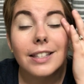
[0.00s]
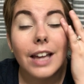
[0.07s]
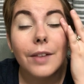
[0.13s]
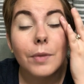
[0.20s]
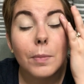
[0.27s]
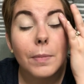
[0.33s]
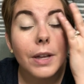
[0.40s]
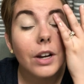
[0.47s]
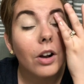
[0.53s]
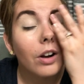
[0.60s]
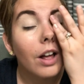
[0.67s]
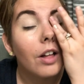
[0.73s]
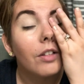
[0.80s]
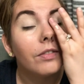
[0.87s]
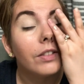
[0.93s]
I haven't been on
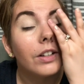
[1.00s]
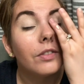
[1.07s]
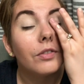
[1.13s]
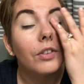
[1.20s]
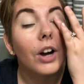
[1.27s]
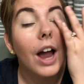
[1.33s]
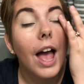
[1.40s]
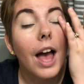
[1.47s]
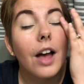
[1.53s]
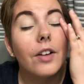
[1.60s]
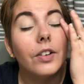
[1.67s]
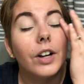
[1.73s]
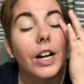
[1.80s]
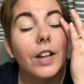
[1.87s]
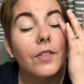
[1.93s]
e.l.f. in
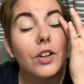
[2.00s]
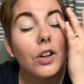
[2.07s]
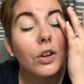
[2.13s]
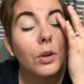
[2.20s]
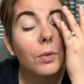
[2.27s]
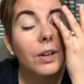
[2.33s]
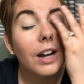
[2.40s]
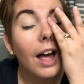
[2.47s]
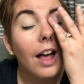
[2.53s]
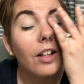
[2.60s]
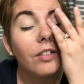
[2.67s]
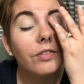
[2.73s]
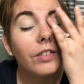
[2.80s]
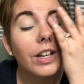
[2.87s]
forever, and if you don't know what e.l.f.